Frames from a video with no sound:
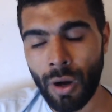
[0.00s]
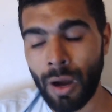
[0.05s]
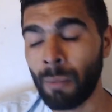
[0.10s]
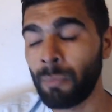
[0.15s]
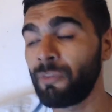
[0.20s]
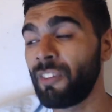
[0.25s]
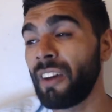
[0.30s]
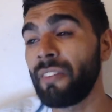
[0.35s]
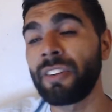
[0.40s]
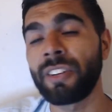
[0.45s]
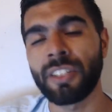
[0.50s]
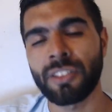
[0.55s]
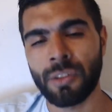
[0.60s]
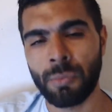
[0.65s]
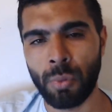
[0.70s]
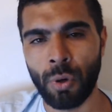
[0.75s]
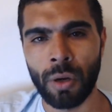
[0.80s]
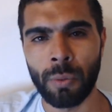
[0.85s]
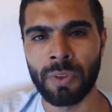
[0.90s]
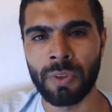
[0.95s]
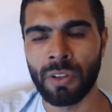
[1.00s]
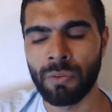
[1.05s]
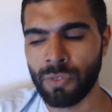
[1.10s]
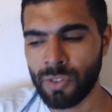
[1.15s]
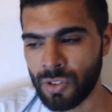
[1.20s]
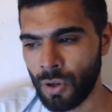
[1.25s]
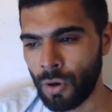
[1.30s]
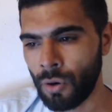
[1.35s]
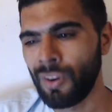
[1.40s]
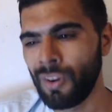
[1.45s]
I'm very disappointed with the
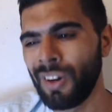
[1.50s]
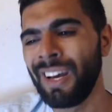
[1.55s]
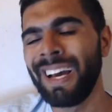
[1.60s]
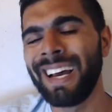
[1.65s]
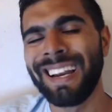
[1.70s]
result.